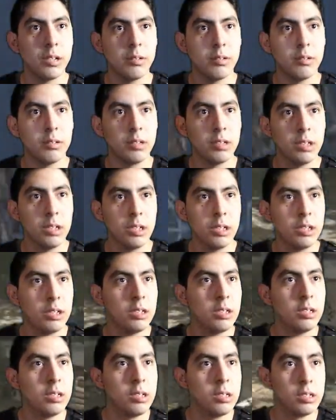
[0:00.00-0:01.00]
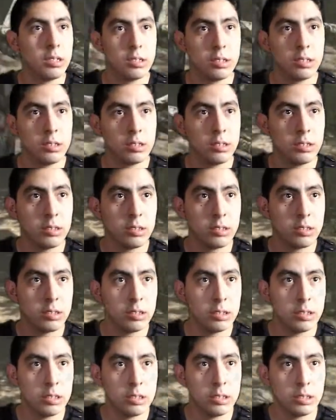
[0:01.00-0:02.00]

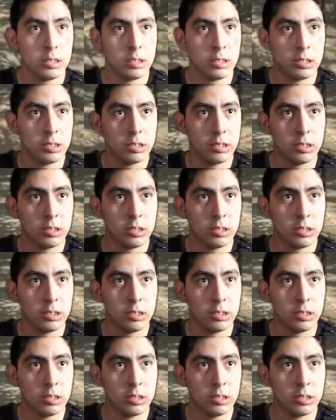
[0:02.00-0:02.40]
Nothing is said.